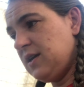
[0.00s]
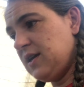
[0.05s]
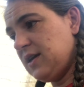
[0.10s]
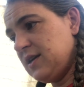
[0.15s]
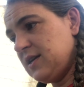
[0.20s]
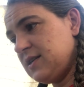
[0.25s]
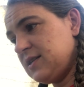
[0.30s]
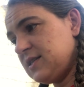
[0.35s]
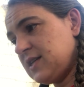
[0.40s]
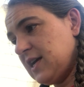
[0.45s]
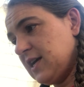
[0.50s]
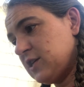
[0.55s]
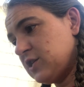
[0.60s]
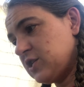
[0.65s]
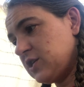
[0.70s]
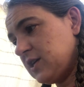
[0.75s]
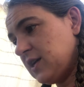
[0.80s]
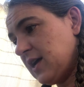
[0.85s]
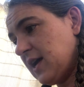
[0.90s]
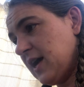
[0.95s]
is
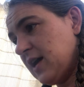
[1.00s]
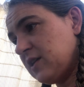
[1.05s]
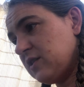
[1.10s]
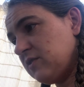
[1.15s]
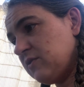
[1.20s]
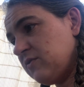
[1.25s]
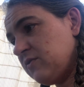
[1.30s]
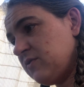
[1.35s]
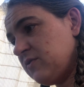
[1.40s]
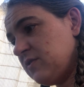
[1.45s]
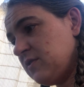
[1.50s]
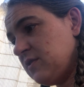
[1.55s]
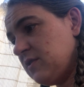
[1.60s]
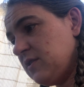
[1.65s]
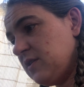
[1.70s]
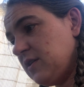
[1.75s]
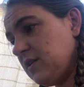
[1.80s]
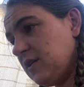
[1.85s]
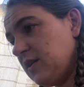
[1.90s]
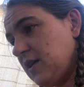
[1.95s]
actually out of
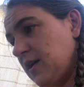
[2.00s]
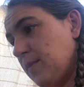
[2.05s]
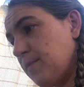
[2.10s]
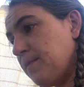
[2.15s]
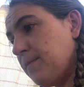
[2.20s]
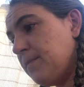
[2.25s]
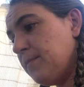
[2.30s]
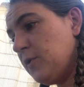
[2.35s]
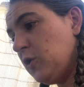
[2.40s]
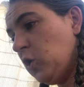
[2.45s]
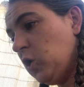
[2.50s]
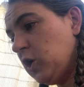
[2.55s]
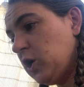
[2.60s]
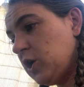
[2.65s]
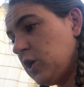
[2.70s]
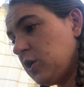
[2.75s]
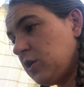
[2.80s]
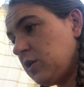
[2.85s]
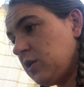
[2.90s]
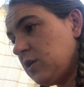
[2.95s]
a book,